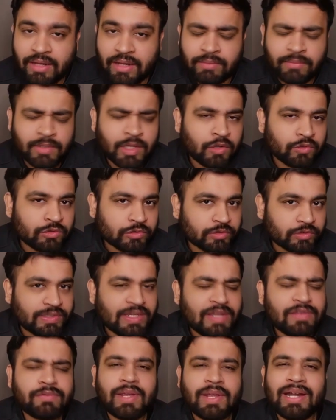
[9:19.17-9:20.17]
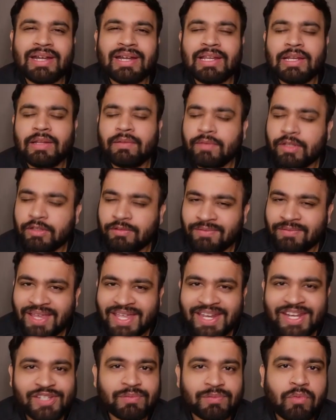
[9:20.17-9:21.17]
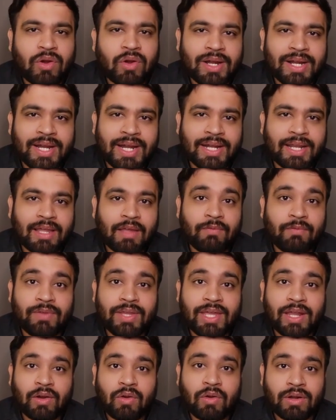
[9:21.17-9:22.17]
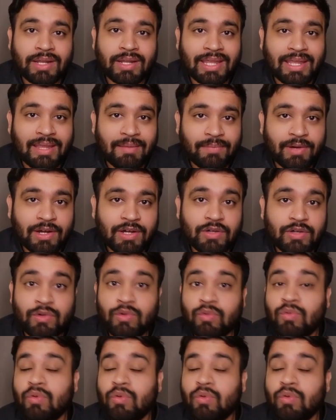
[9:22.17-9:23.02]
So since we are dealing with very small data, we are not able to